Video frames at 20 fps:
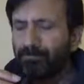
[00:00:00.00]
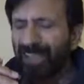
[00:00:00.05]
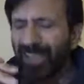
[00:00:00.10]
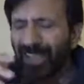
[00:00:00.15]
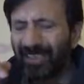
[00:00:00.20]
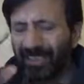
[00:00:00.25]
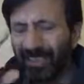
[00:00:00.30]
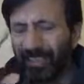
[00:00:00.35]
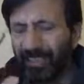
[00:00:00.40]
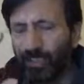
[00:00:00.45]

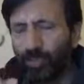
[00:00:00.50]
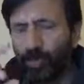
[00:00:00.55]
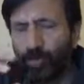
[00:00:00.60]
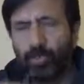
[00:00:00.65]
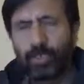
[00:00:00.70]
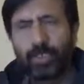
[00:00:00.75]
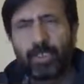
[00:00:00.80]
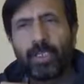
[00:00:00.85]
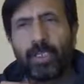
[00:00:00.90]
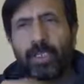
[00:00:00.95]
They
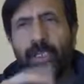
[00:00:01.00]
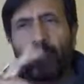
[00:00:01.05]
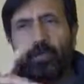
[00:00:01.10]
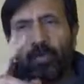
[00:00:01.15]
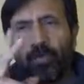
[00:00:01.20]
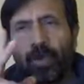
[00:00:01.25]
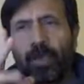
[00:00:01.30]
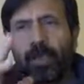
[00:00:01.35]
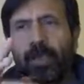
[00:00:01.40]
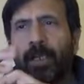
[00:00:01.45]
include,
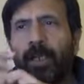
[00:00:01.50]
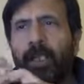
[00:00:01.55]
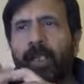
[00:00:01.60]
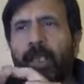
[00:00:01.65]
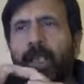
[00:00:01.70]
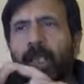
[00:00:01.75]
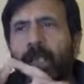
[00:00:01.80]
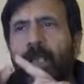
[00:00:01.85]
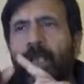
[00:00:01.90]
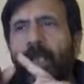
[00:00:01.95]
number one,
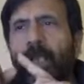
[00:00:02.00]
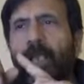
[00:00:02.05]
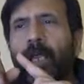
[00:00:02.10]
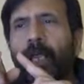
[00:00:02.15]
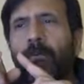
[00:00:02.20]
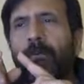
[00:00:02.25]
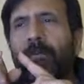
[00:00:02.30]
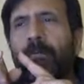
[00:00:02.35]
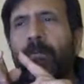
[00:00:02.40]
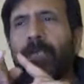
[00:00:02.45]

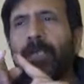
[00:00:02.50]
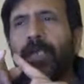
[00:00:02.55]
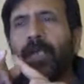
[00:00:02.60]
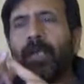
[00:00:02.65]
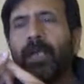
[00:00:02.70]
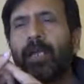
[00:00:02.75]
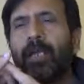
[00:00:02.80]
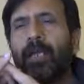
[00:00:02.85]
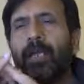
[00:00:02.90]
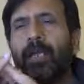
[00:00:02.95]
maybe
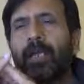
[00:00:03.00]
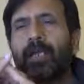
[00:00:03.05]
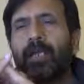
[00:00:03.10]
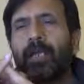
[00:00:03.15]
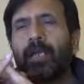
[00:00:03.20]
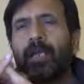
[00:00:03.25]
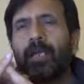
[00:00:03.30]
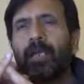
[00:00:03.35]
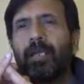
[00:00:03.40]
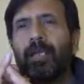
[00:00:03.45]

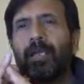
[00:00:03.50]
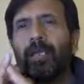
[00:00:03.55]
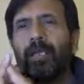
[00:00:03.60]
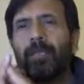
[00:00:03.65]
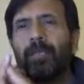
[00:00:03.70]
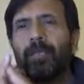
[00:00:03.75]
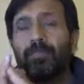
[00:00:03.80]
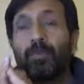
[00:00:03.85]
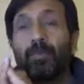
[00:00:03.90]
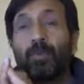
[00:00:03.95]

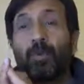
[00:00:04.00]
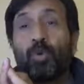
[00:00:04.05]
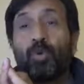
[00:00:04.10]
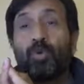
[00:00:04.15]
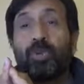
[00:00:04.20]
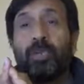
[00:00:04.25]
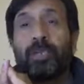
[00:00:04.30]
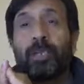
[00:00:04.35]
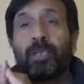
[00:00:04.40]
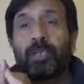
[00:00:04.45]
the people who
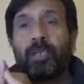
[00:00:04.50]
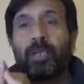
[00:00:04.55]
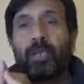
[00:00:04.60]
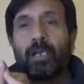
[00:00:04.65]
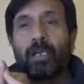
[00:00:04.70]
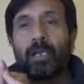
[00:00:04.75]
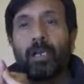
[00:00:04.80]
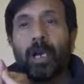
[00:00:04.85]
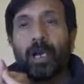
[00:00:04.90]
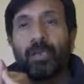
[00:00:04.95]
drink
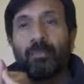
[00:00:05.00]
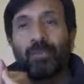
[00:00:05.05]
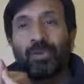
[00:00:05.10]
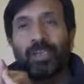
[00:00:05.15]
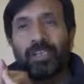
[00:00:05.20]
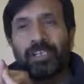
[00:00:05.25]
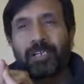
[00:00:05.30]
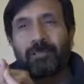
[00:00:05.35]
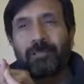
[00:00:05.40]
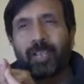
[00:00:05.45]

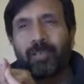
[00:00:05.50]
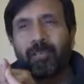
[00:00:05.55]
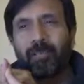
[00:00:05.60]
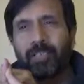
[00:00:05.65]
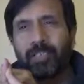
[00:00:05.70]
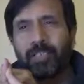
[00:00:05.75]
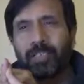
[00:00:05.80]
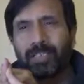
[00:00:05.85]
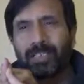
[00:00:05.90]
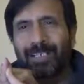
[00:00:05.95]
carbonated
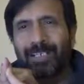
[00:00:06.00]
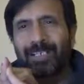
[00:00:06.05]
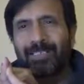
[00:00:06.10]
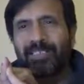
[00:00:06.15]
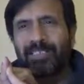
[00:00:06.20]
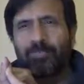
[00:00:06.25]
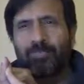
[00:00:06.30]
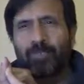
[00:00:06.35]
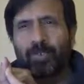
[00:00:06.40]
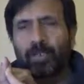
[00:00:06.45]
beverages like
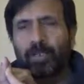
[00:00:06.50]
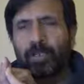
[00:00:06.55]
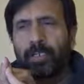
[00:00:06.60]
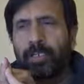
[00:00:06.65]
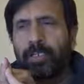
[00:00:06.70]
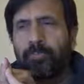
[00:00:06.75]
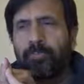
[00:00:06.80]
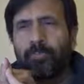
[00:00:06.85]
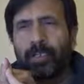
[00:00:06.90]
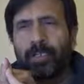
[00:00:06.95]

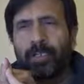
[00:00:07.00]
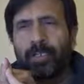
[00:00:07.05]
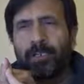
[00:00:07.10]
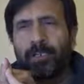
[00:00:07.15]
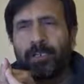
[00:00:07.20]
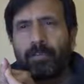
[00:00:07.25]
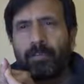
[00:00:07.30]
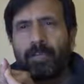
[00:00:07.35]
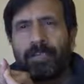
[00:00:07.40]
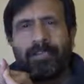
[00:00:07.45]
Sprite,
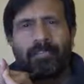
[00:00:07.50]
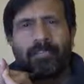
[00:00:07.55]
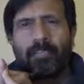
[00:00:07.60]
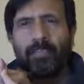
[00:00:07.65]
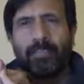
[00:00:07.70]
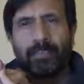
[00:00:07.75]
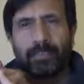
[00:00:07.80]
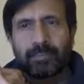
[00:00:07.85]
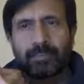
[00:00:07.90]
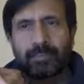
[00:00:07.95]
Fanta, and
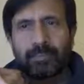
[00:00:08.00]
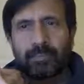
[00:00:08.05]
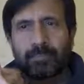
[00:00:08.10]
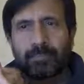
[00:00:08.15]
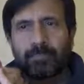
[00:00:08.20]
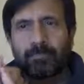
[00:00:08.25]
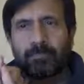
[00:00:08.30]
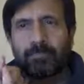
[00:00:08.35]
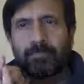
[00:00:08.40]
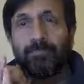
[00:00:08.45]
all these other
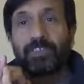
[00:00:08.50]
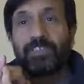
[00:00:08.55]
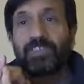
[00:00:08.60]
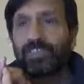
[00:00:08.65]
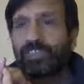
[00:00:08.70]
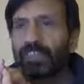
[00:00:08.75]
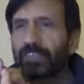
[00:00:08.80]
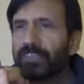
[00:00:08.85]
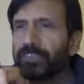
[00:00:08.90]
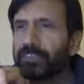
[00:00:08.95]

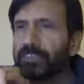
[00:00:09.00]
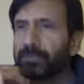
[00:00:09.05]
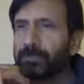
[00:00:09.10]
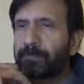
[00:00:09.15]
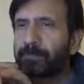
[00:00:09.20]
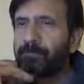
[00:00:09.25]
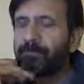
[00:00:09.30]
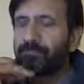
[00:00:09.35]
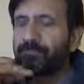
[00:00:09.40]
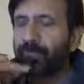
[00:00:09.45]
fizzy
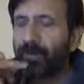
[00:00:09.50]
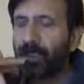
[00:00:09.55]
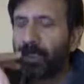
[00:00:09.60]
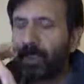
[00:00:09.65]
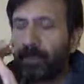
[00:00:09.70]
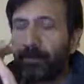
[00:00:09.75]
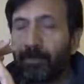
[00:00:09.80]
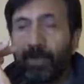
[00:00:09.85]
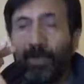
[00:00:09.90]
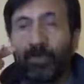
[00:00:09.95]
drinks.
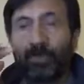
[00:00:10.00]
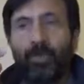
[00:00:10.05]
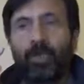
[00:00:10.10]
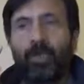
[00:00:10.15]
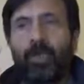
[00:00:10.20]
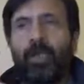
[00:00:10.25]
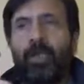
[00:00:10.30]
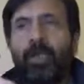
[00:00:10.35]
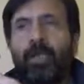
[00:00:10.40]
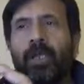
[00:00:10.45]
Number two,
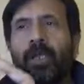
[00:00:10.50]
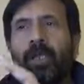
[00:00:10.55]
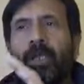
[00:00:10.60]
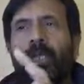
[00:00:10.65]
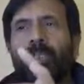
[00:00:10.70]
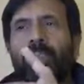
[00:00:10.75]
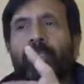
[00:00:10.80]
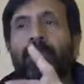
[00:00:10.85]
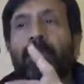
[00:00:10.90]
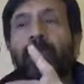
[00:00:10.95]

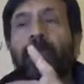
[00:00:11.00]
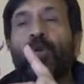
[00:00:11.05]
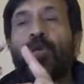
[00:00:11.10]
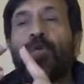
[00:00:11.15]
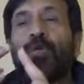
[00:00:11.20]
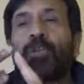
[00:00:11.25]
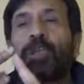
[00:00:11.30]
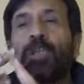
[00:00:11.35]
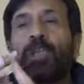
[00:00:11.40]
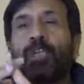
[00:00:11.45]
the people
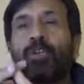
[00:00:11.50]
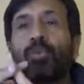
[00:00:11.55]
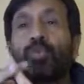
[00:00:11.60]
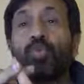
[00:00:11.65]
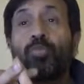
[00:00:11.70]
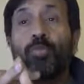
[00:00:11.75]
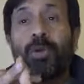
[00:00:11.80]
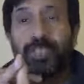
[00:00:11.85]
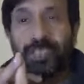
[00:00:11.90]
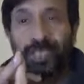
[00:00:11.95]
who drink
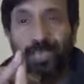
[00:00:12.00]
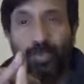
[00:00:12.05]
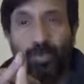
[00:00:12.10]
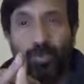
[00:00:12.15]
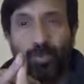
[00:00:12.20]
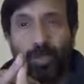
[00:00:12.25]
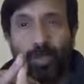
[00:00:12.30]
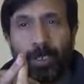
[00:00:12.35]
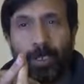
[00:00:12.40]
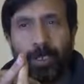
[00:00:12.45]
too much
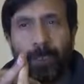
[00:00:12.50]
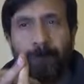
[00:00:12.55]
alcohol.